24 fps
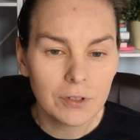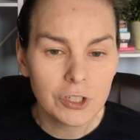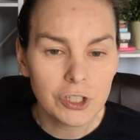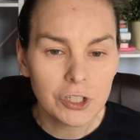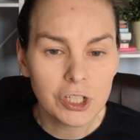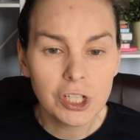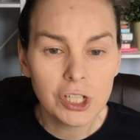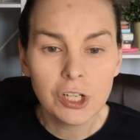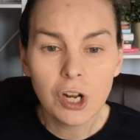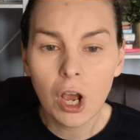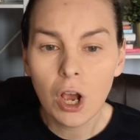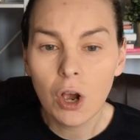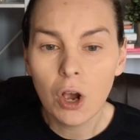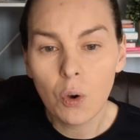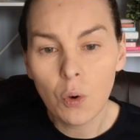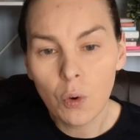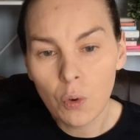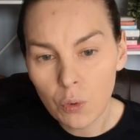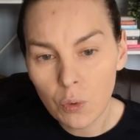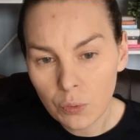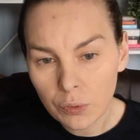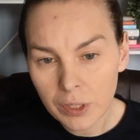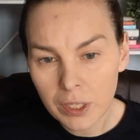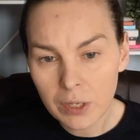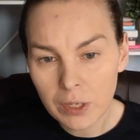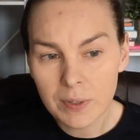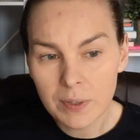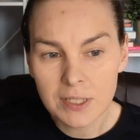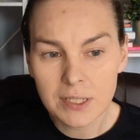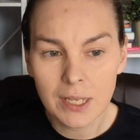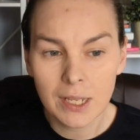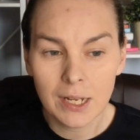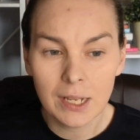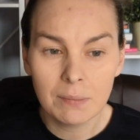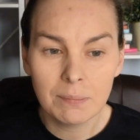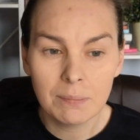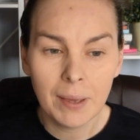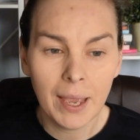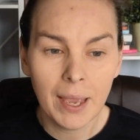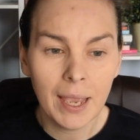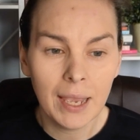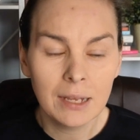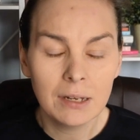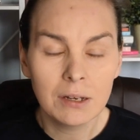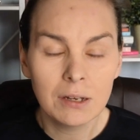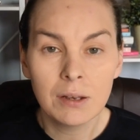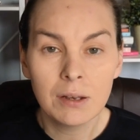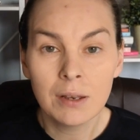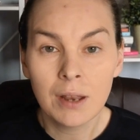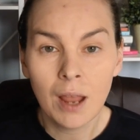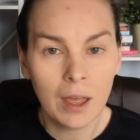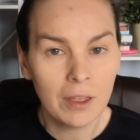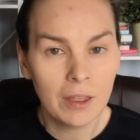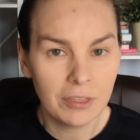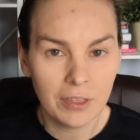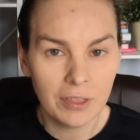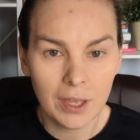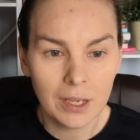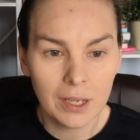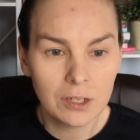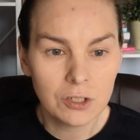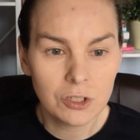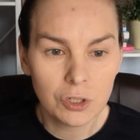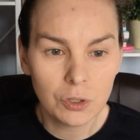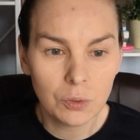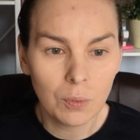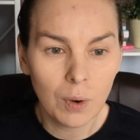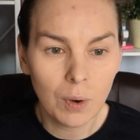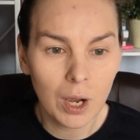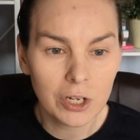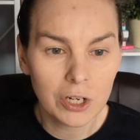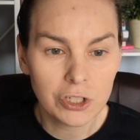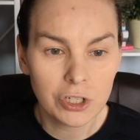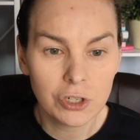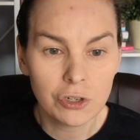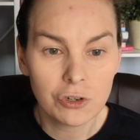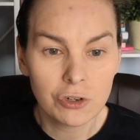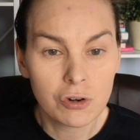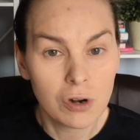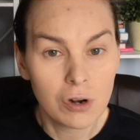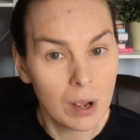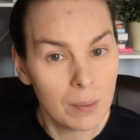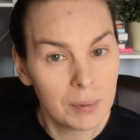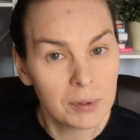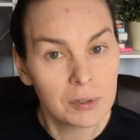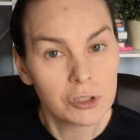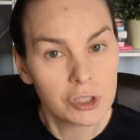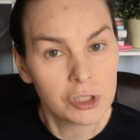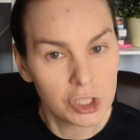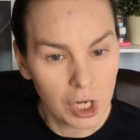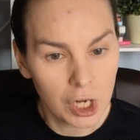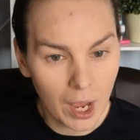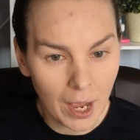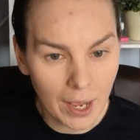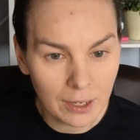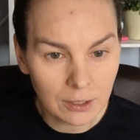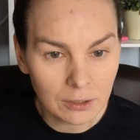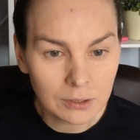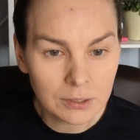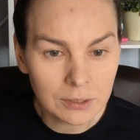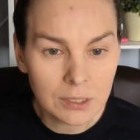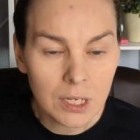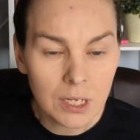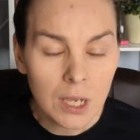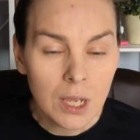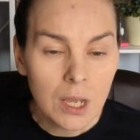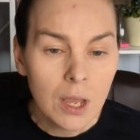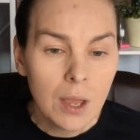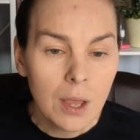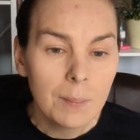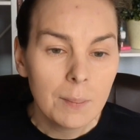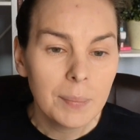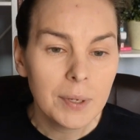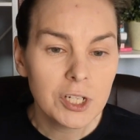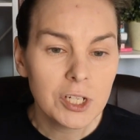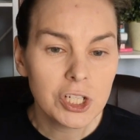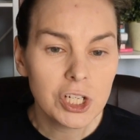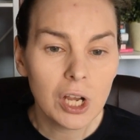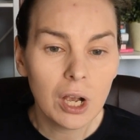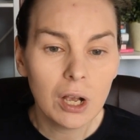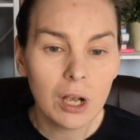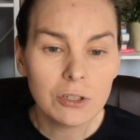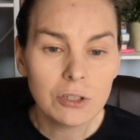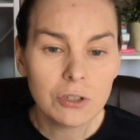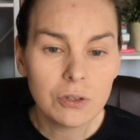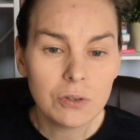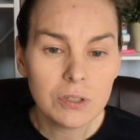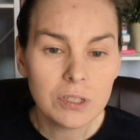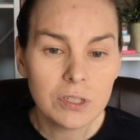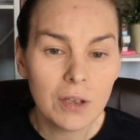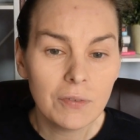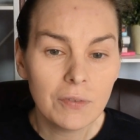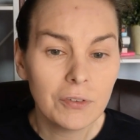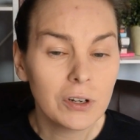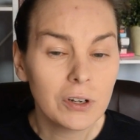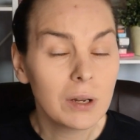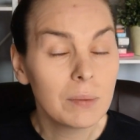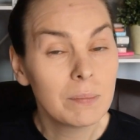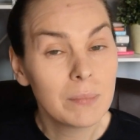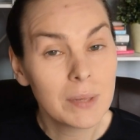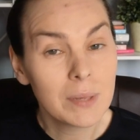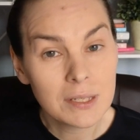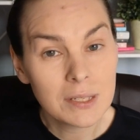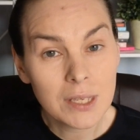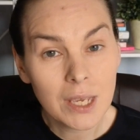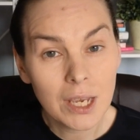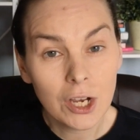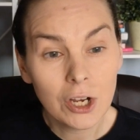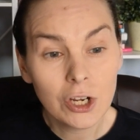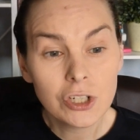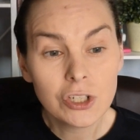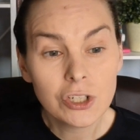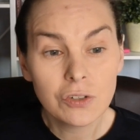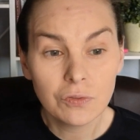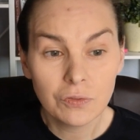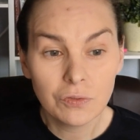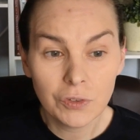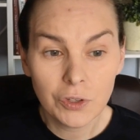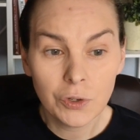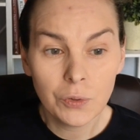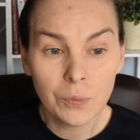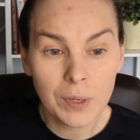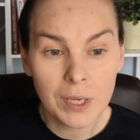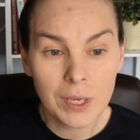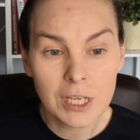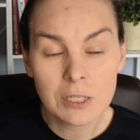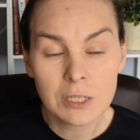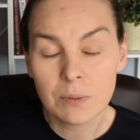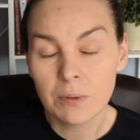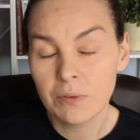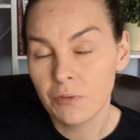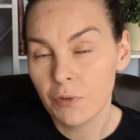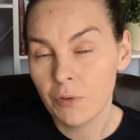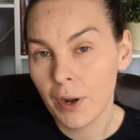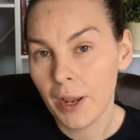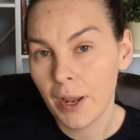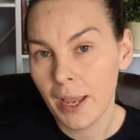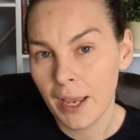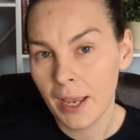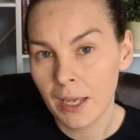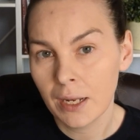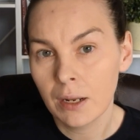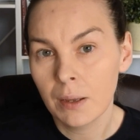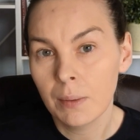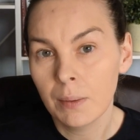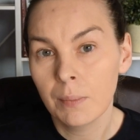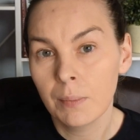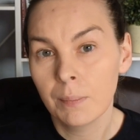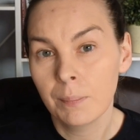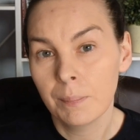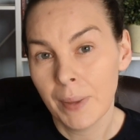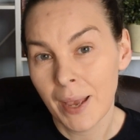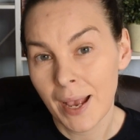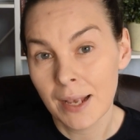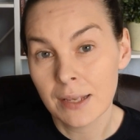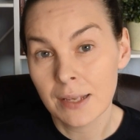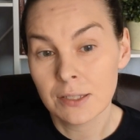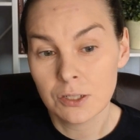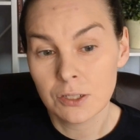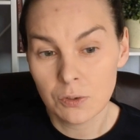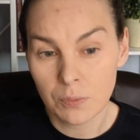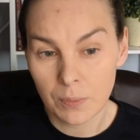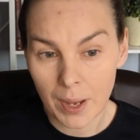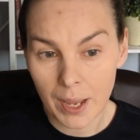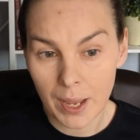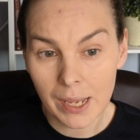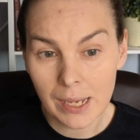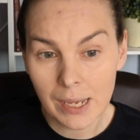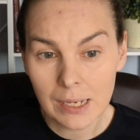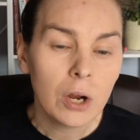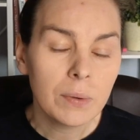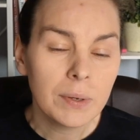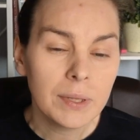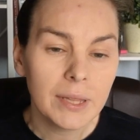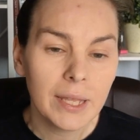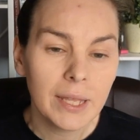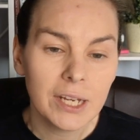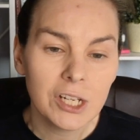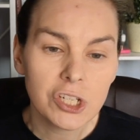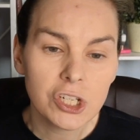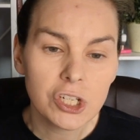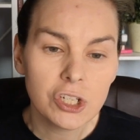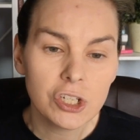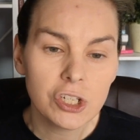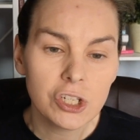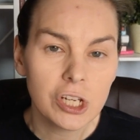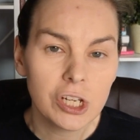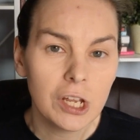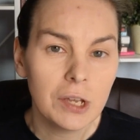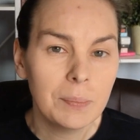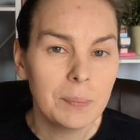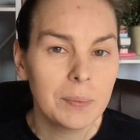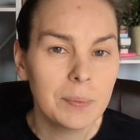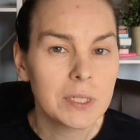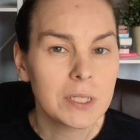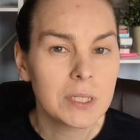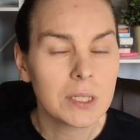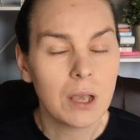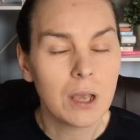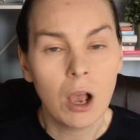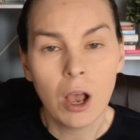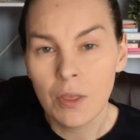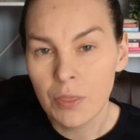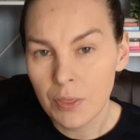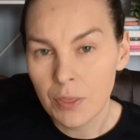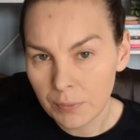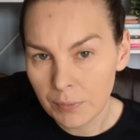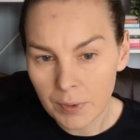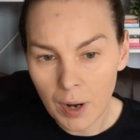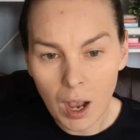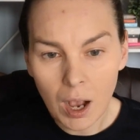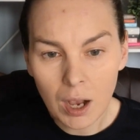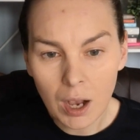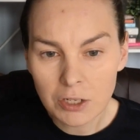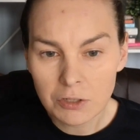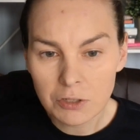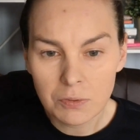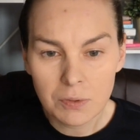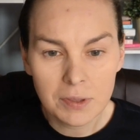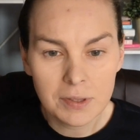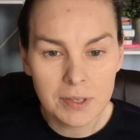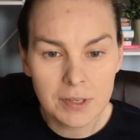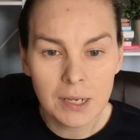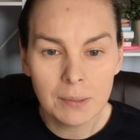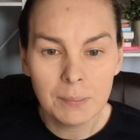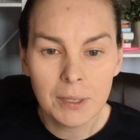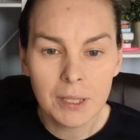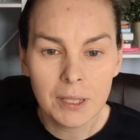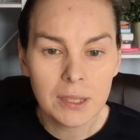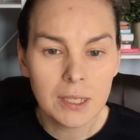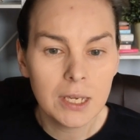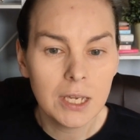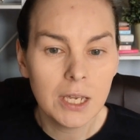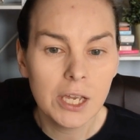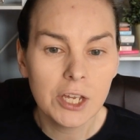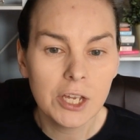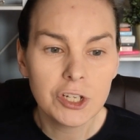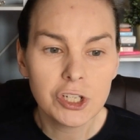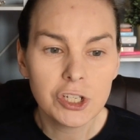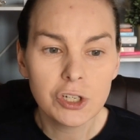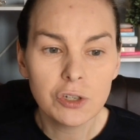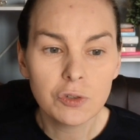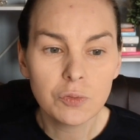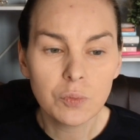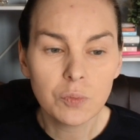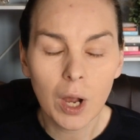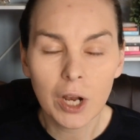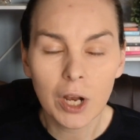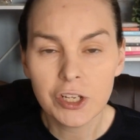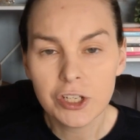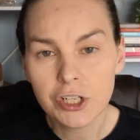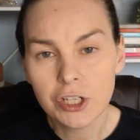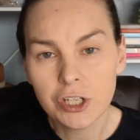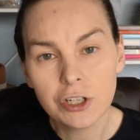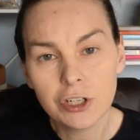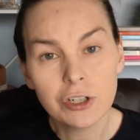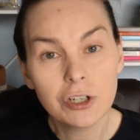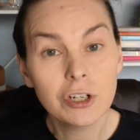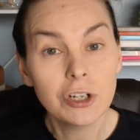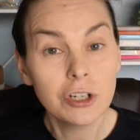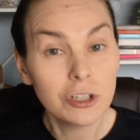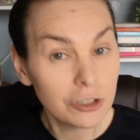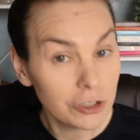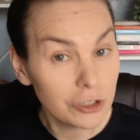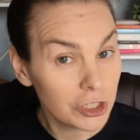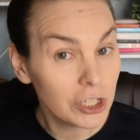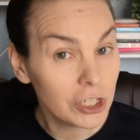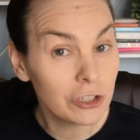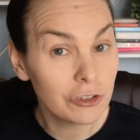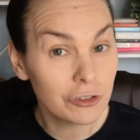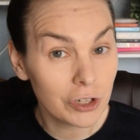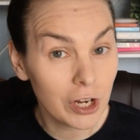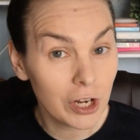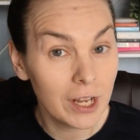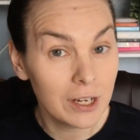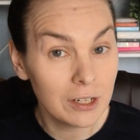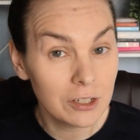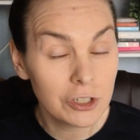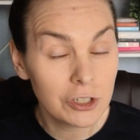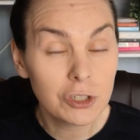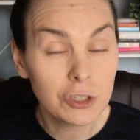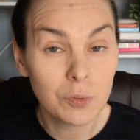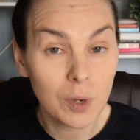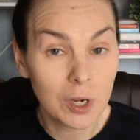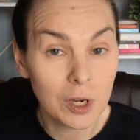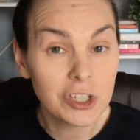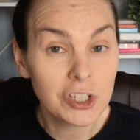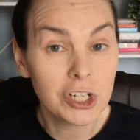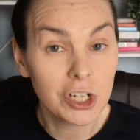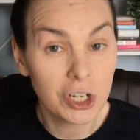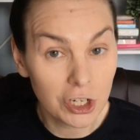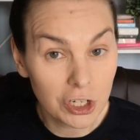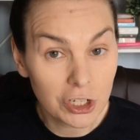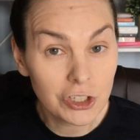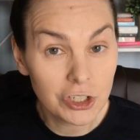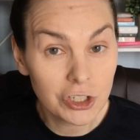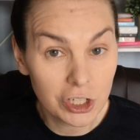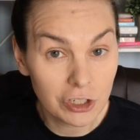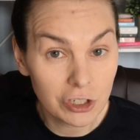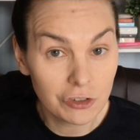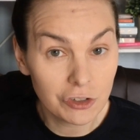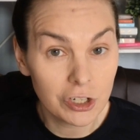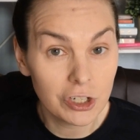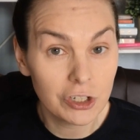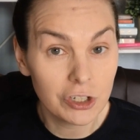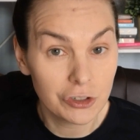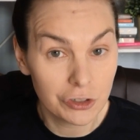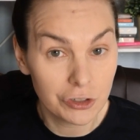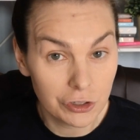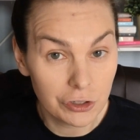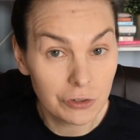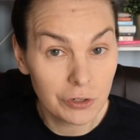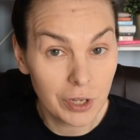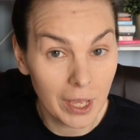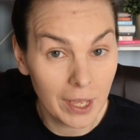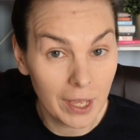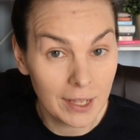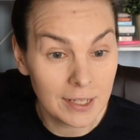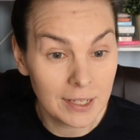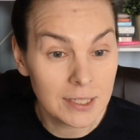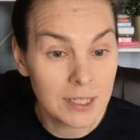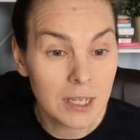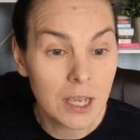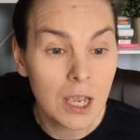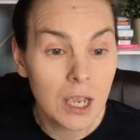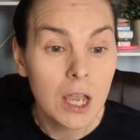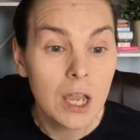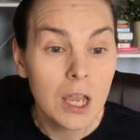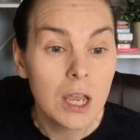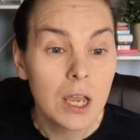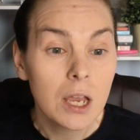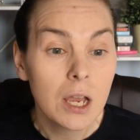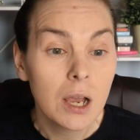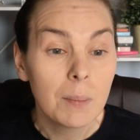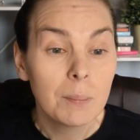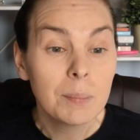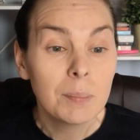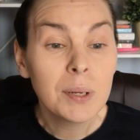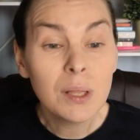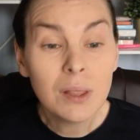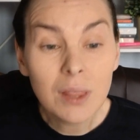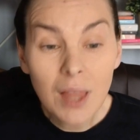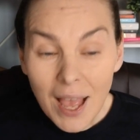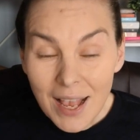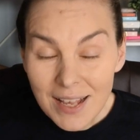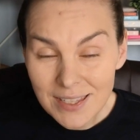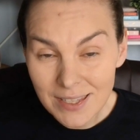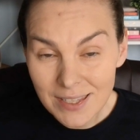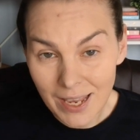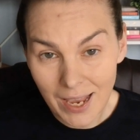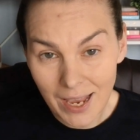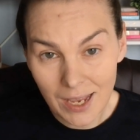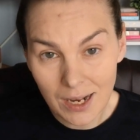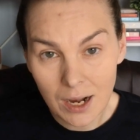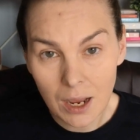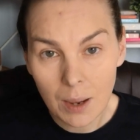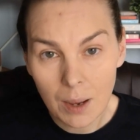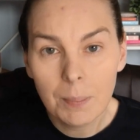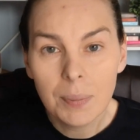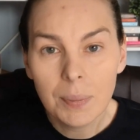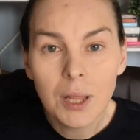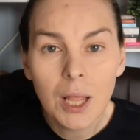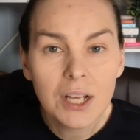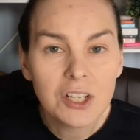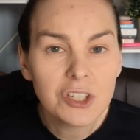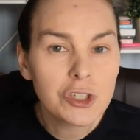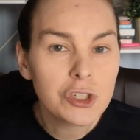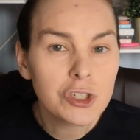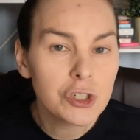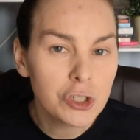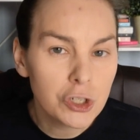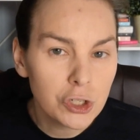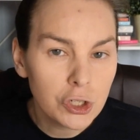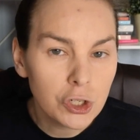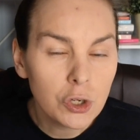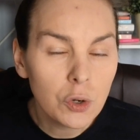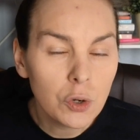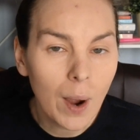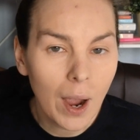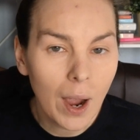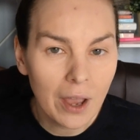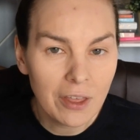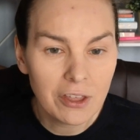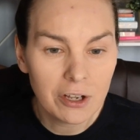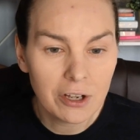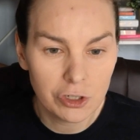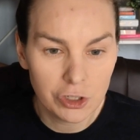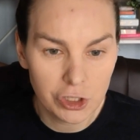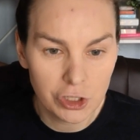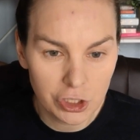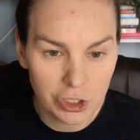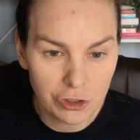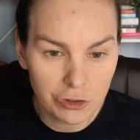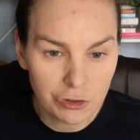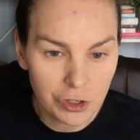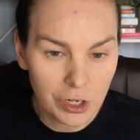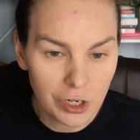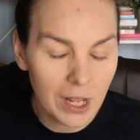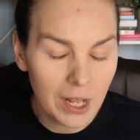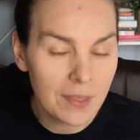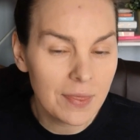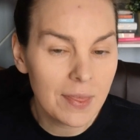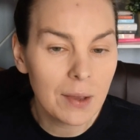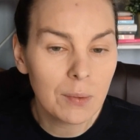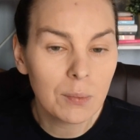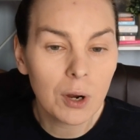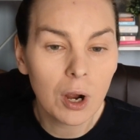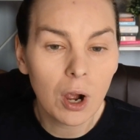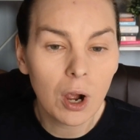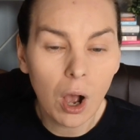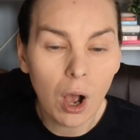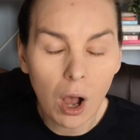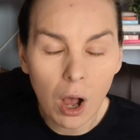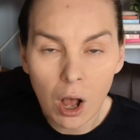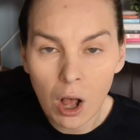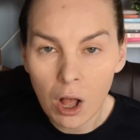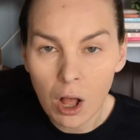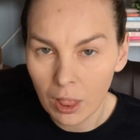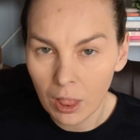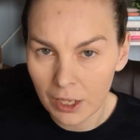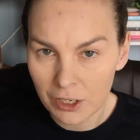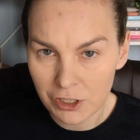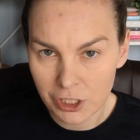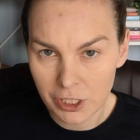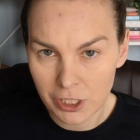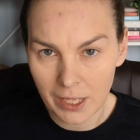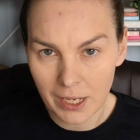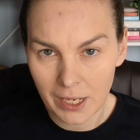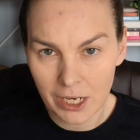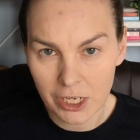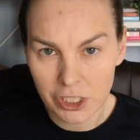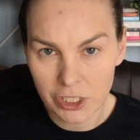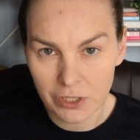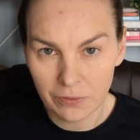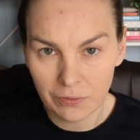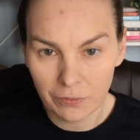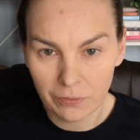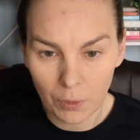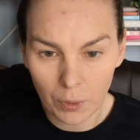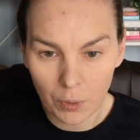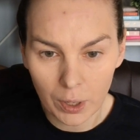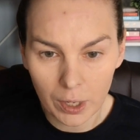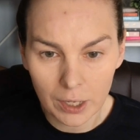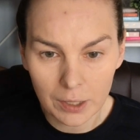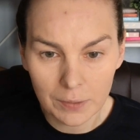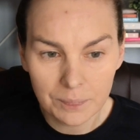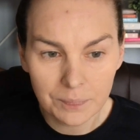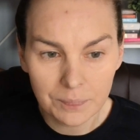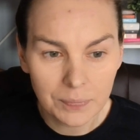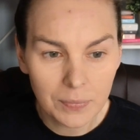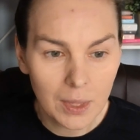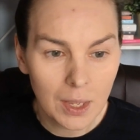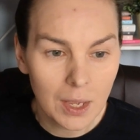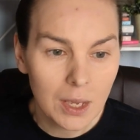She not only was getting paid nothing to watch a troubled child, but she also suffered a miscarriage a few weeks before Hannah passed away. Her relationship was on the rocks with Timothy, and she was watching her children. She's watching her children, her 2 kids, plus Hannah, plus 2 other children, and they were all under the age of 4.